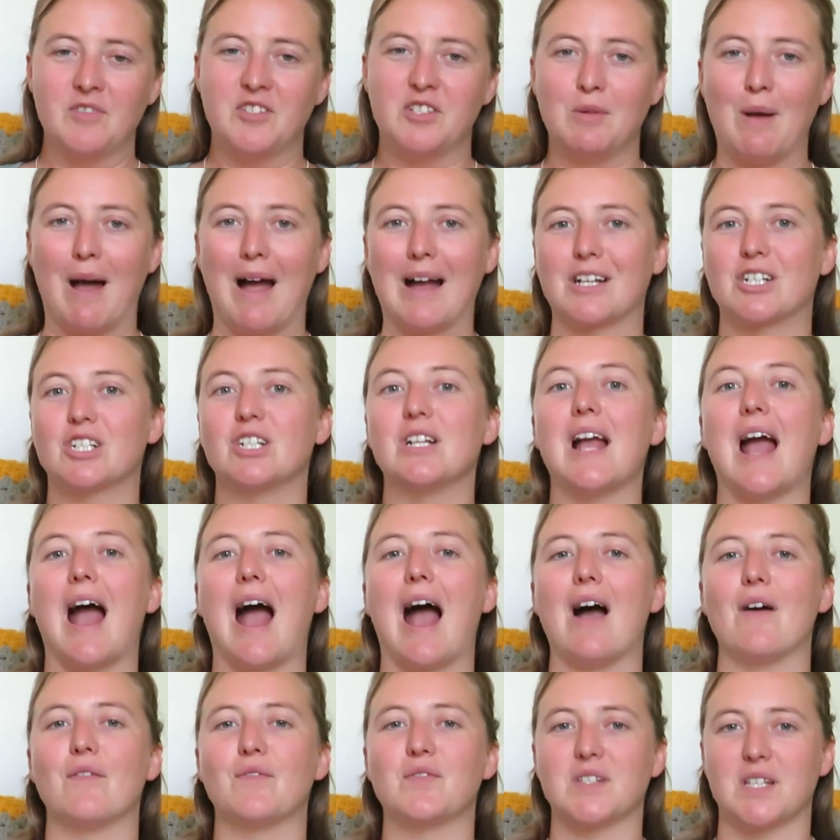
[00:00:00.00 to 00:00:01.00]
to actually
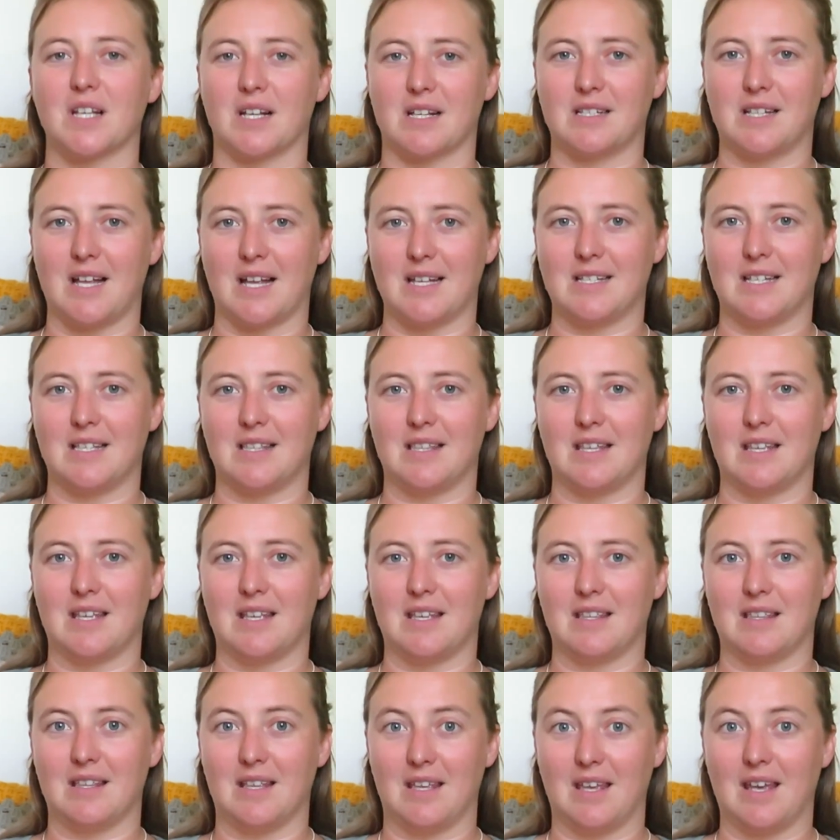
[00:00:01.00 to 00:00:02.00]
have success in
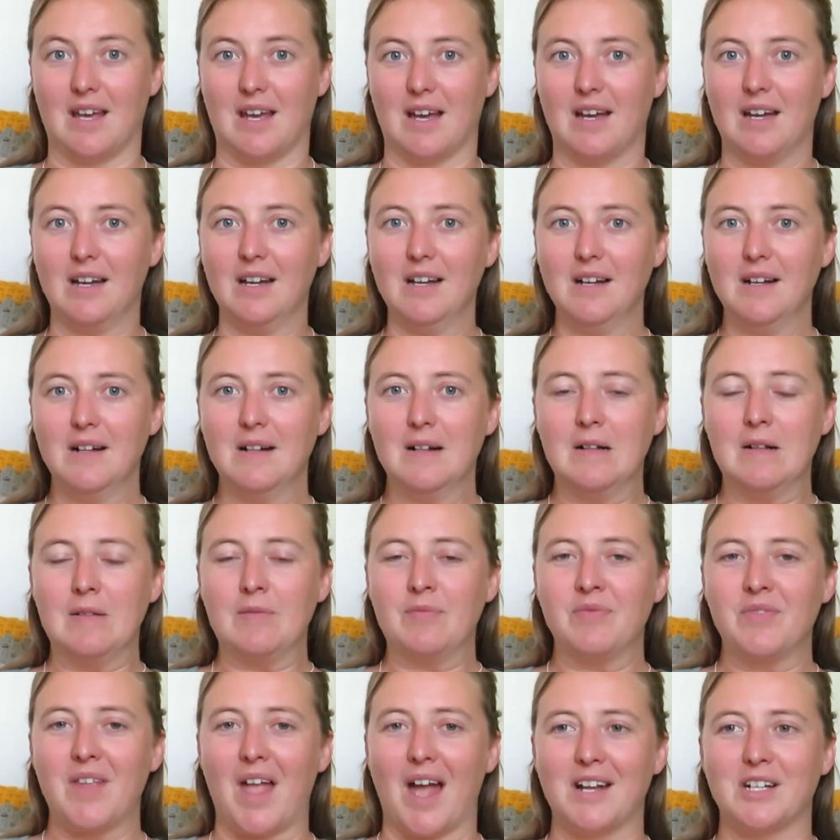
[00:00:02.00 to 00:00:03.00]
the year.
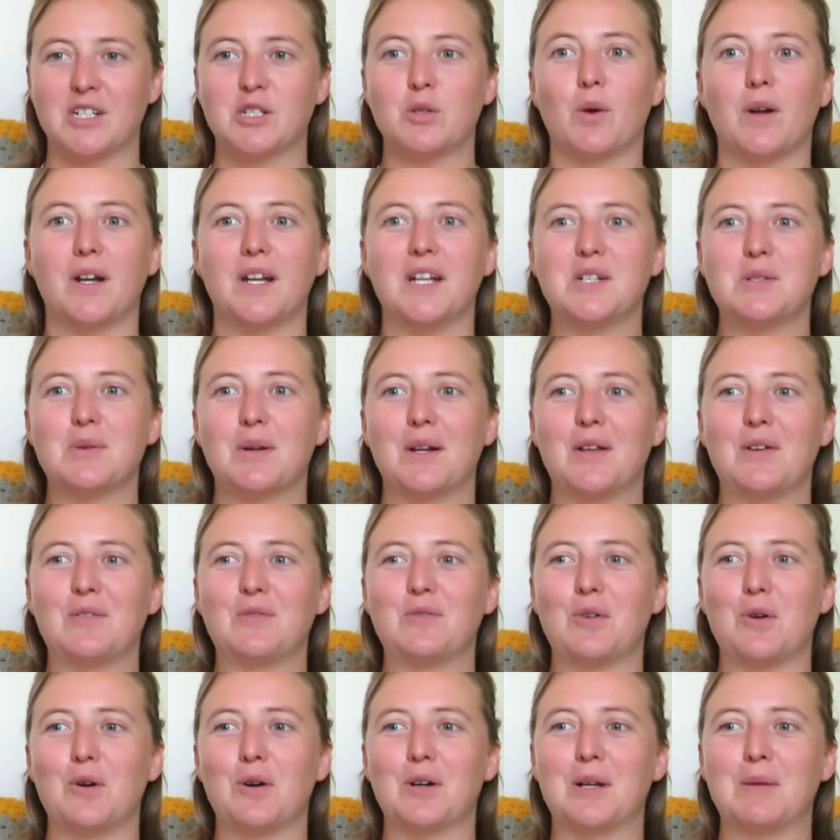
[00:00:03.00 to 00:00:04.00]
And
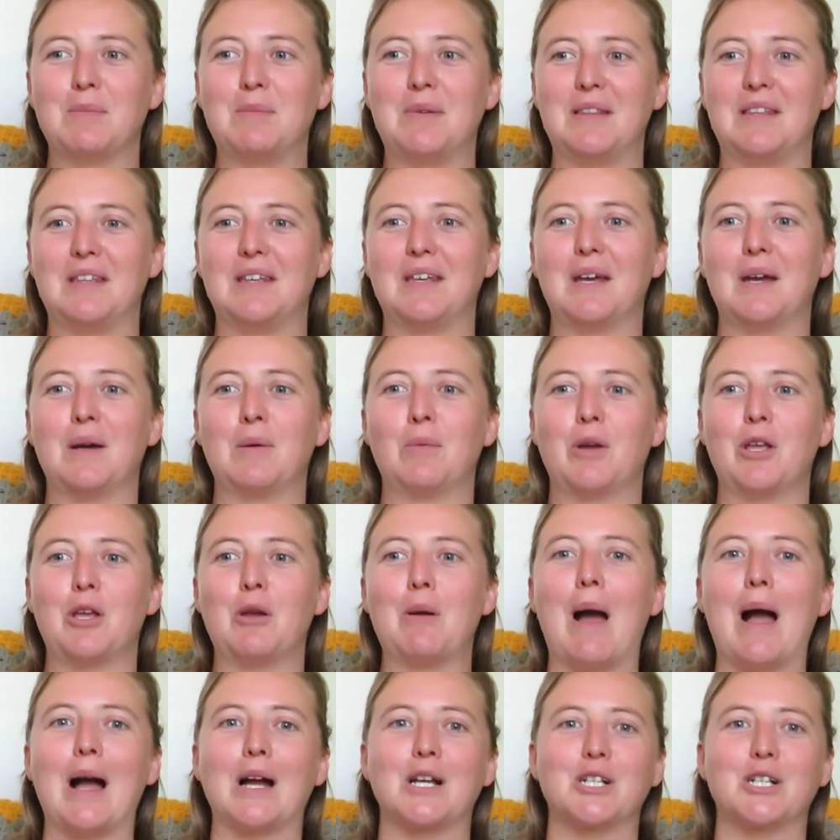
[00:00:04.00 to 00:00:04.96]
2024 can be the year where you